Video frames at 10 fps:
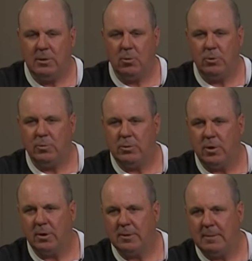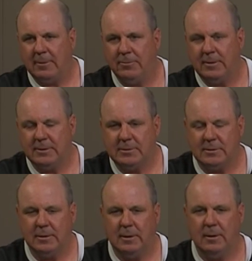we talked about this
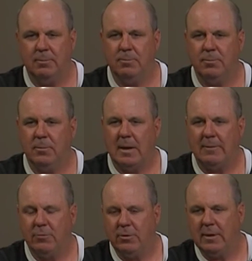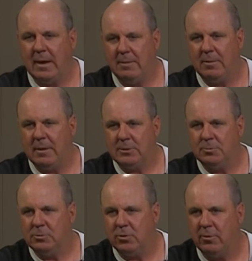after the game against
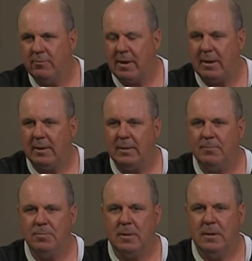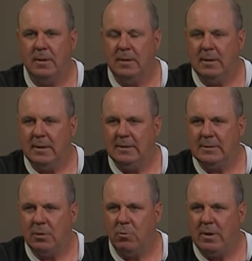Missouri Valley, is
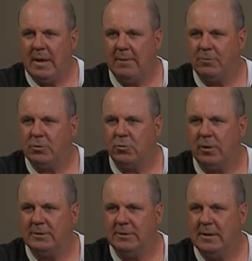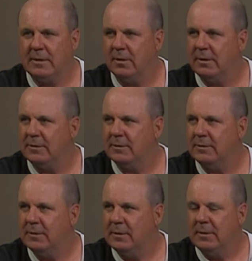that we have to trust Nicholas
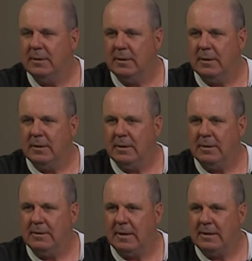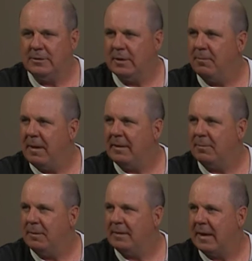that he's going to make the
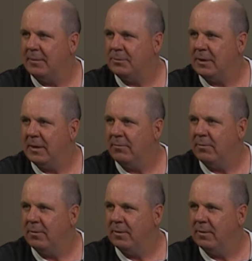big-time save.